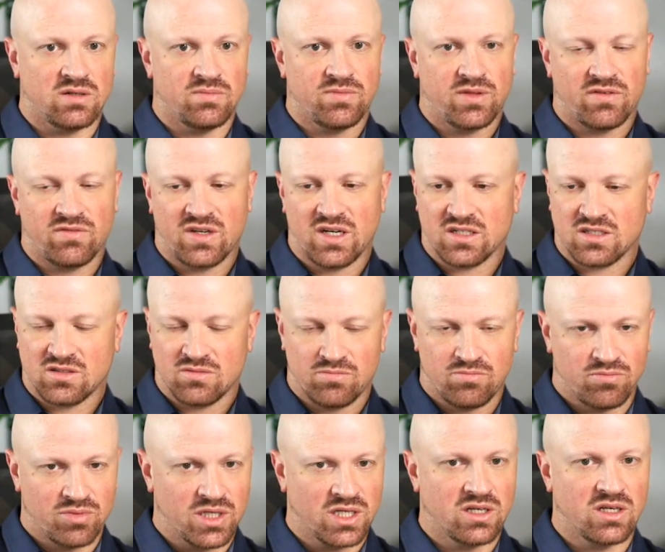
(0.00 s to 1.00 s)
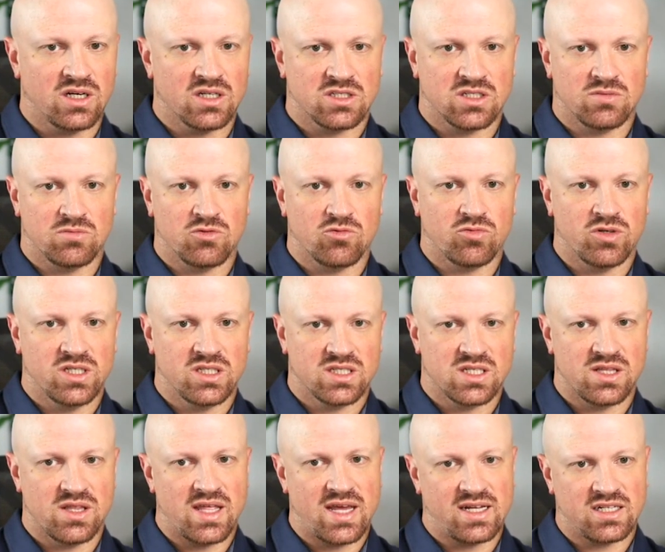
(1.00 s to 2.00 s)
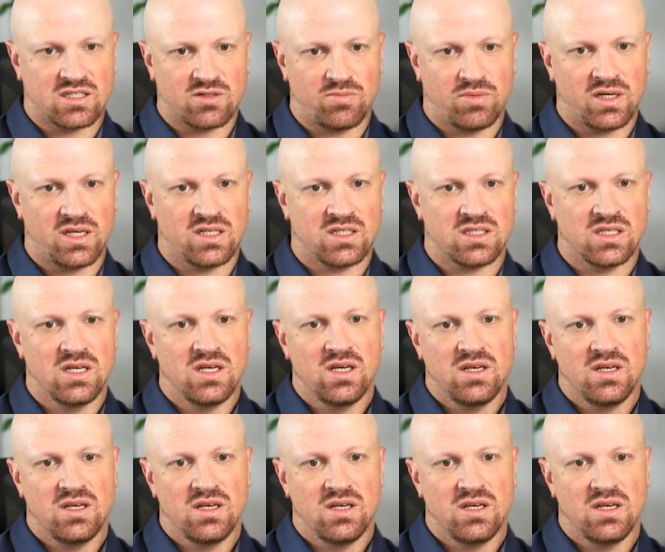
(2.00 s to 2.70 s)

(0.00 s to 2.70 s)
They've got some big customer wins in that space.